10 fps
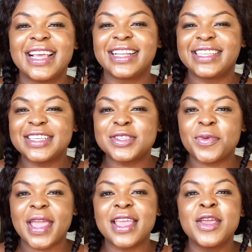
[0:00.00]
This
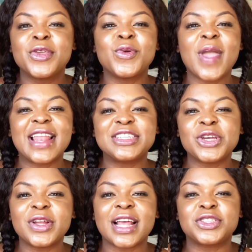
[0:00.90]
way, you
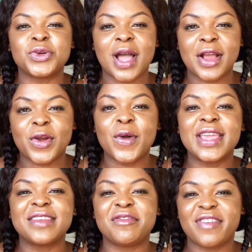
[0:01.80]
ensure that you are
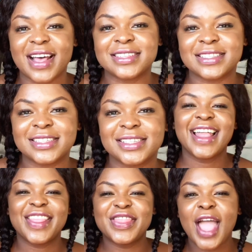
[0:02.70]
growing fast.
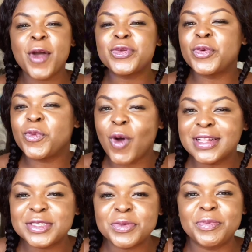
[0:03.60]
Now you
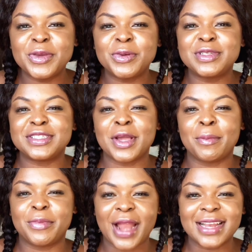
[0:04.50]
want to build your
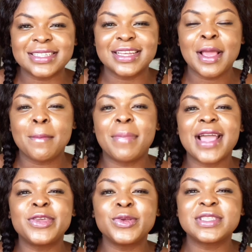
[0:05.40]
brand
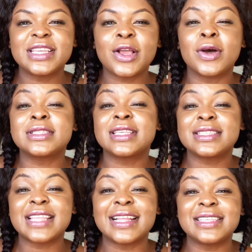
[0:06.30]
by using
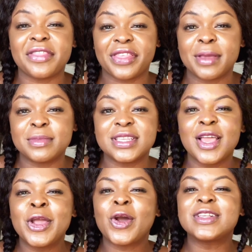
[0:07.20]
consistent themes,
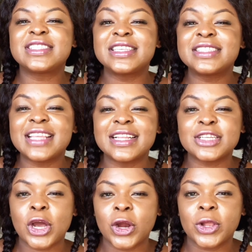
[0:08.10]

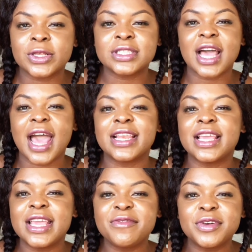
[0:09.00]
consistent colors, and
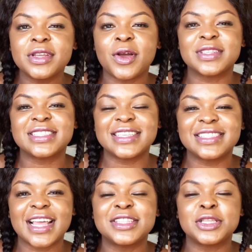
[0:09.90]
even
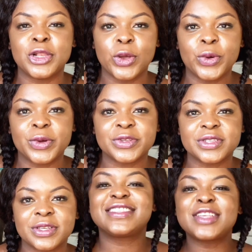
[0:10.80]
consistent
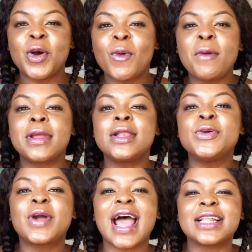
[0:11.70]
logos. So when we
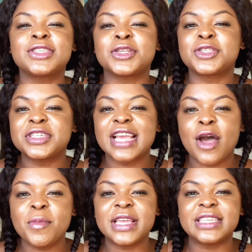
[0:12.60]
look at your
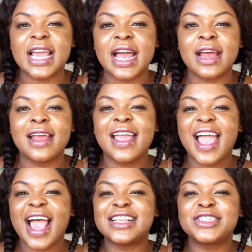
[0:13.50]
social media
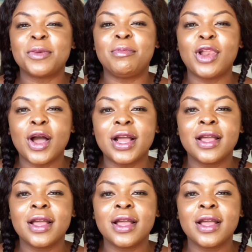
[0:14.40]
and your blog,